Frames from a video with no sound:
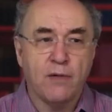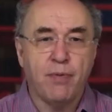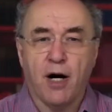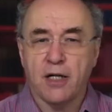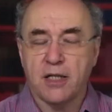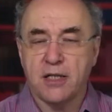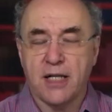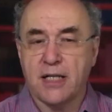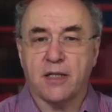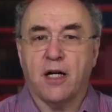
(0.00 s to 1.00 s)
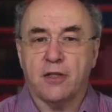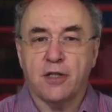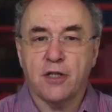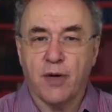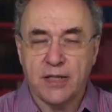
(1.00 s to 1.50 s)
part in 10 to the
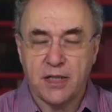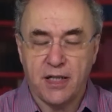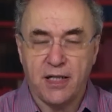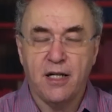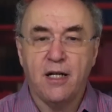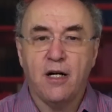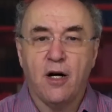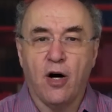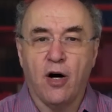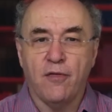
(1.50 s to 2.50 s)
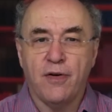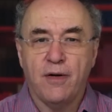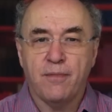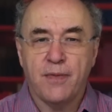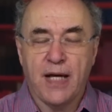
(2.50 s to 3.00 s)
120 of
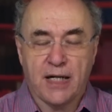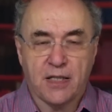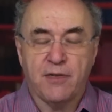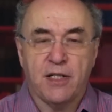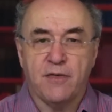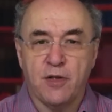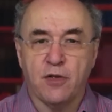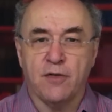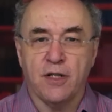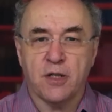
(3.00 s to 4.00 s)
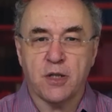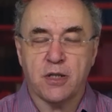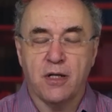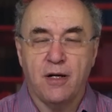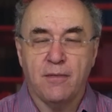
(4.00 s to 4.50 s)
the activity of the universe
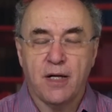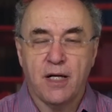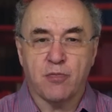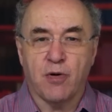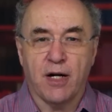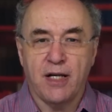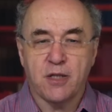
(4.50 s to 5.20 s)
is